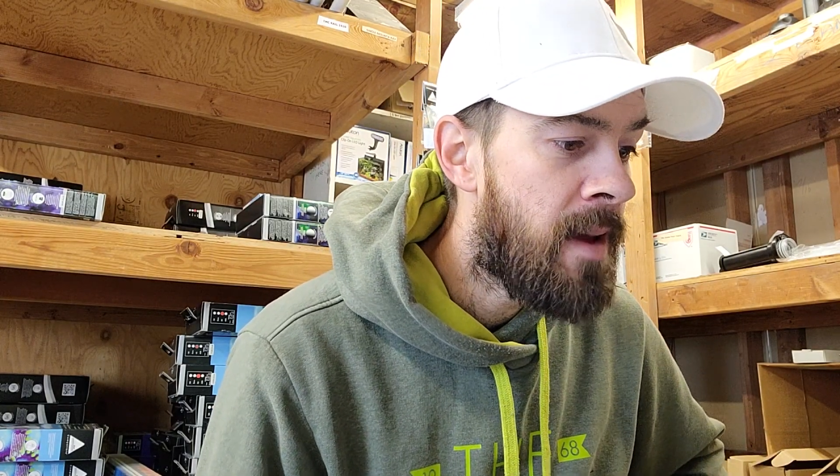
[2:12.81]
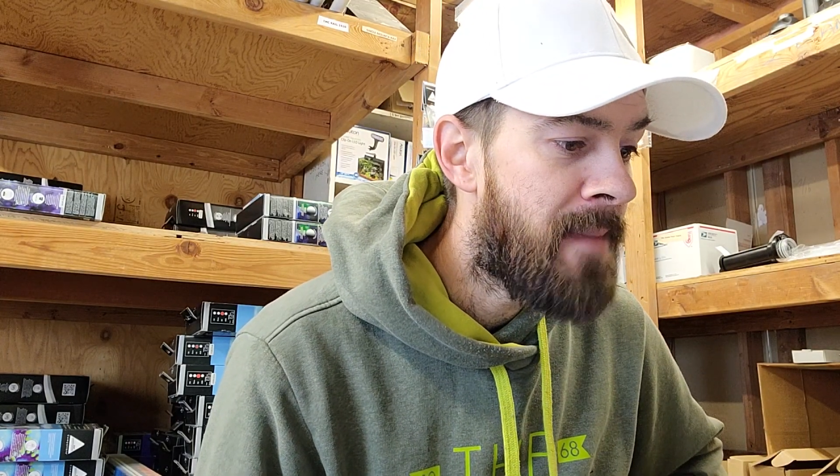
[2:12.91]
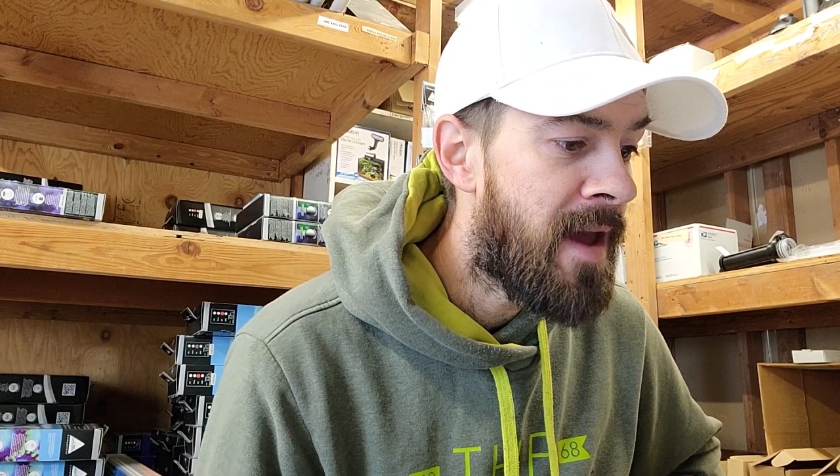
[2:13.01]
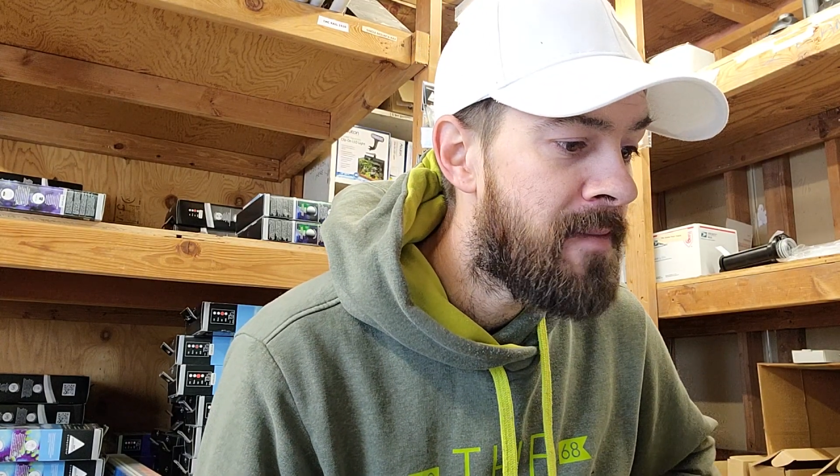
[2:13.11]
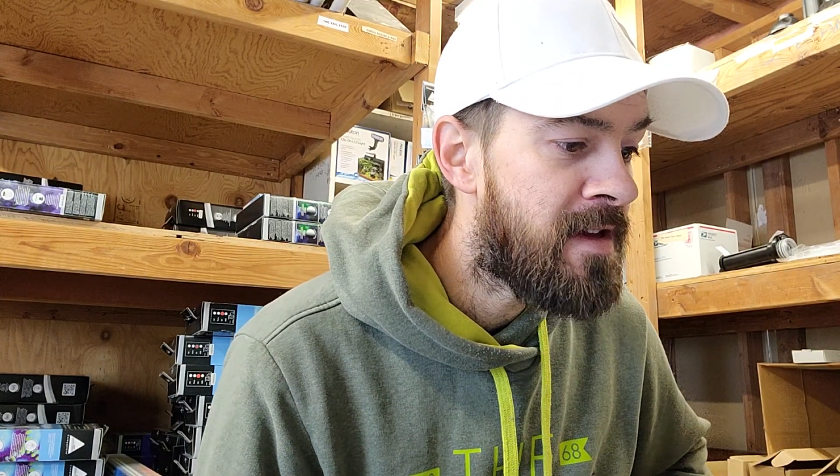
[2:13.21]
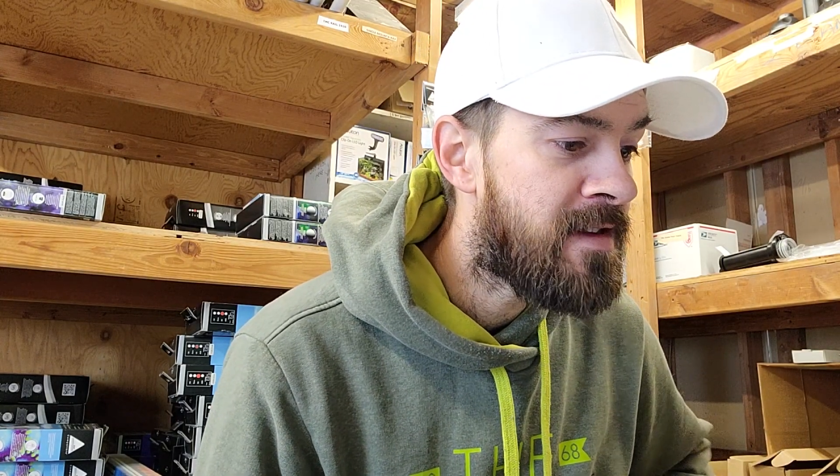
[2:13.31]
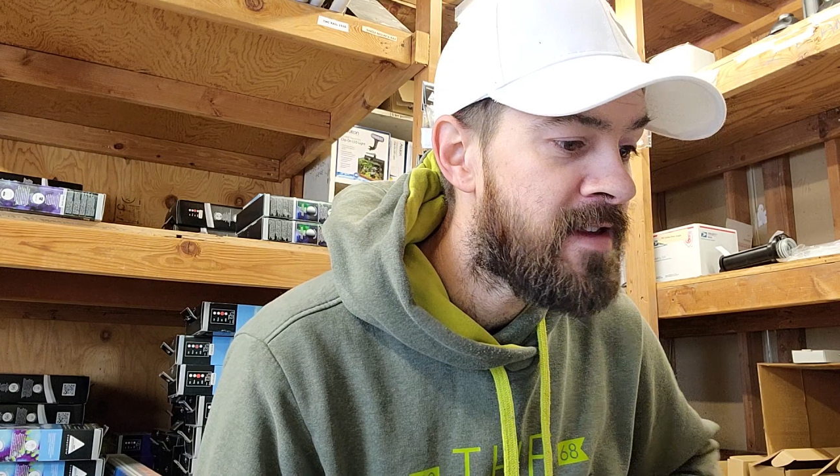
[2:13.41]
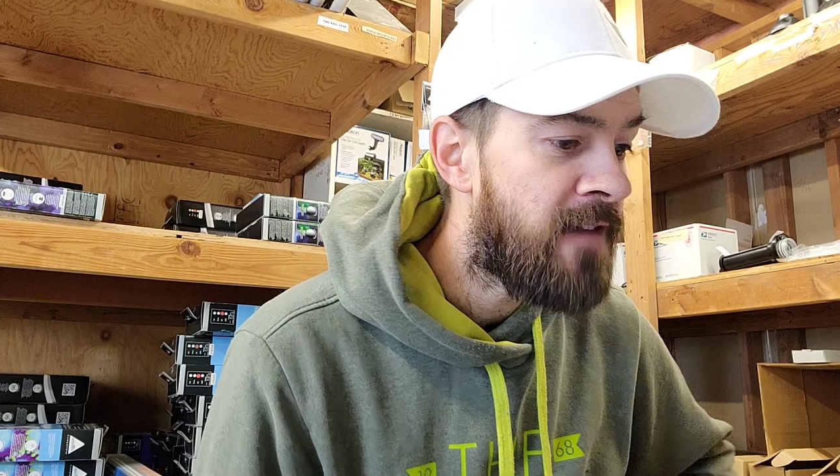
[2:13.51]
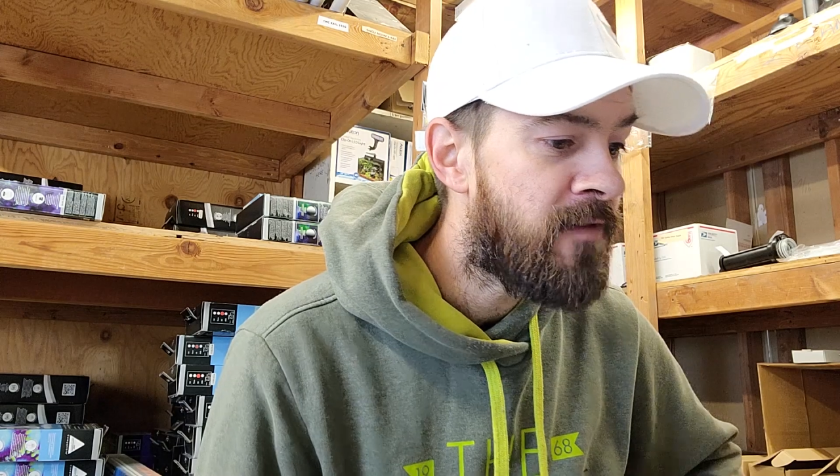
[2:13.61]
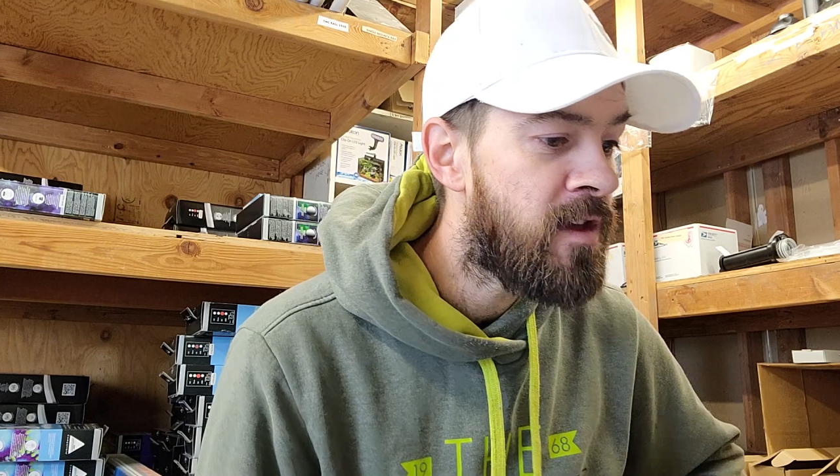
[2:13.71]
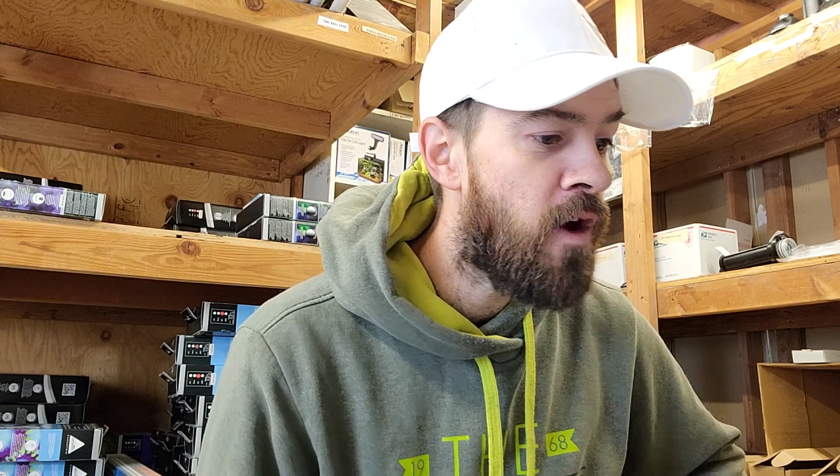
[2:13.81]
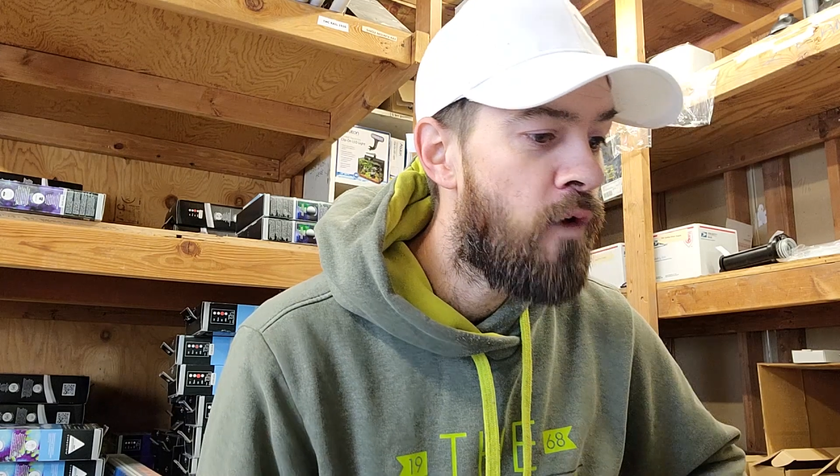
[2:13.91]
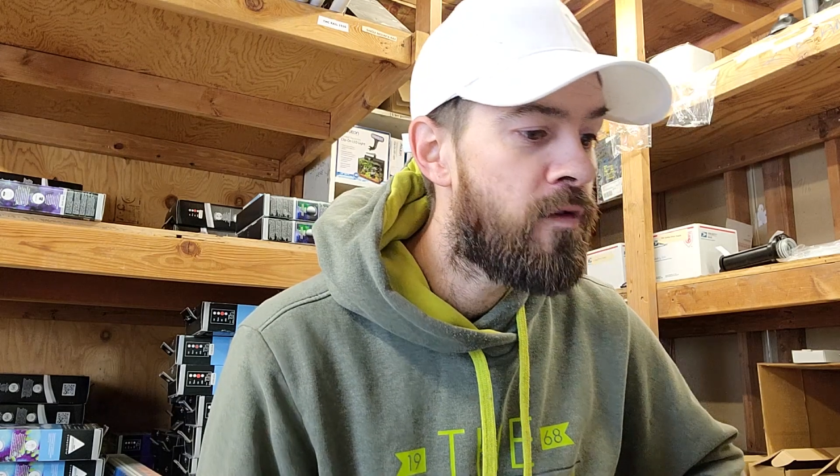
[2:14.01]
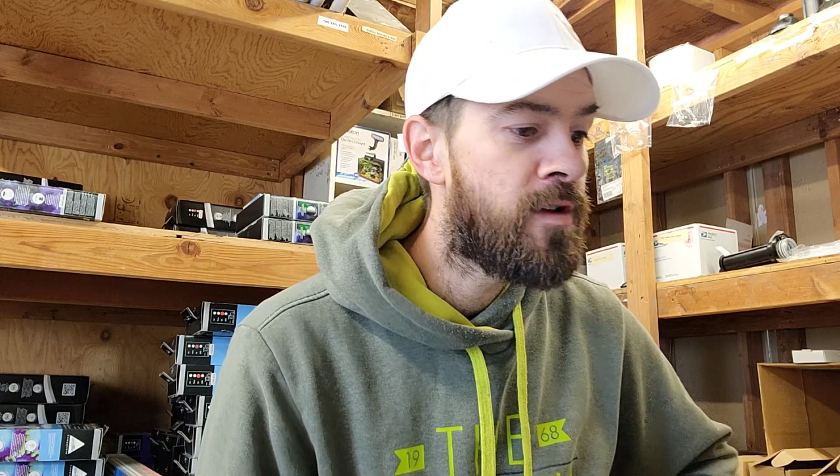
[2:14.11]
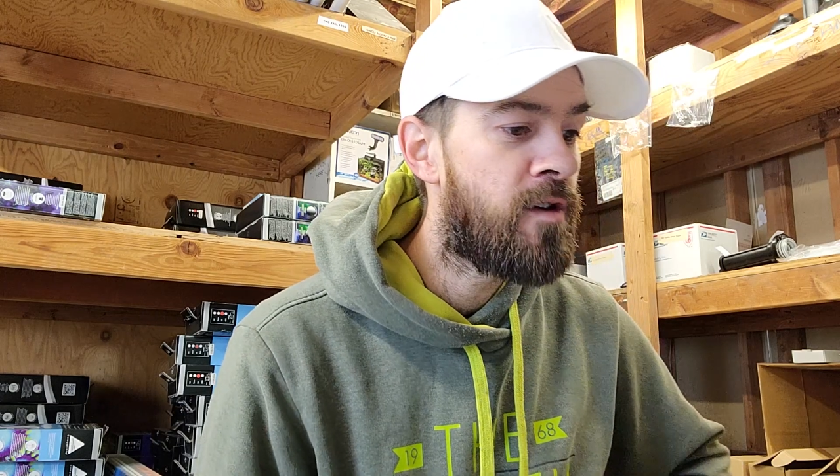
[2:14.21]
may be safely
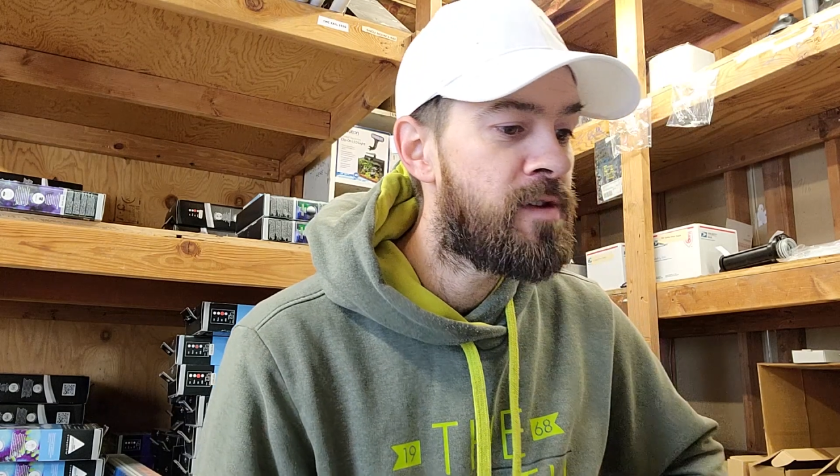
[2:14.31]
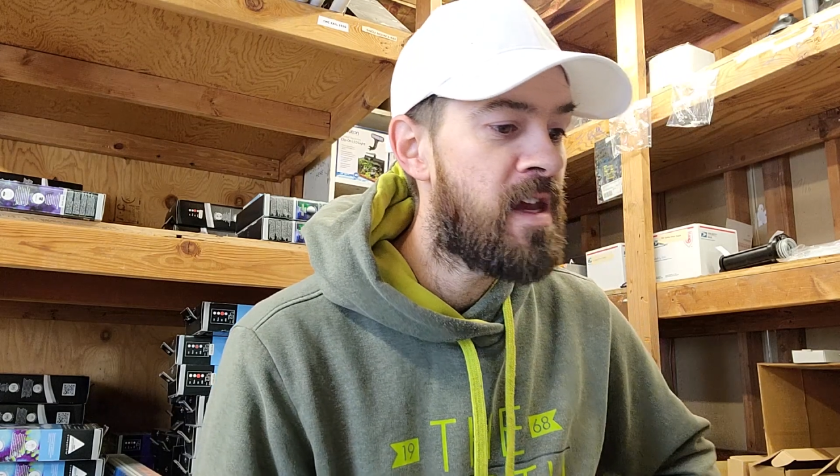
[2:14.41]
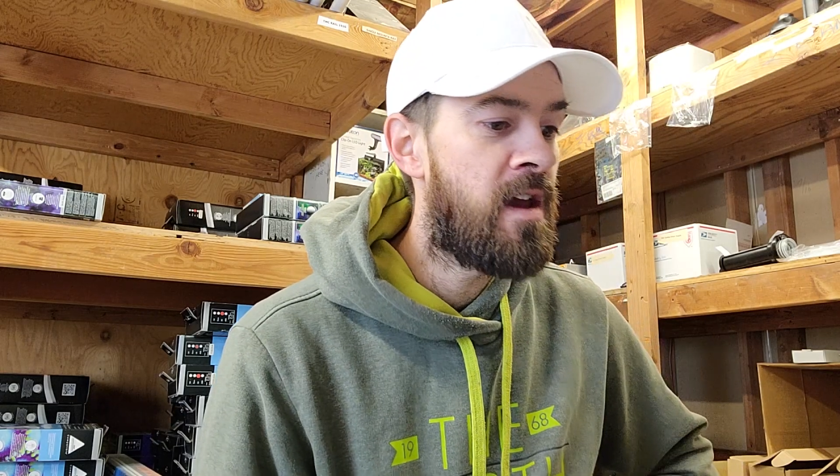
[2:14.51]
overdosed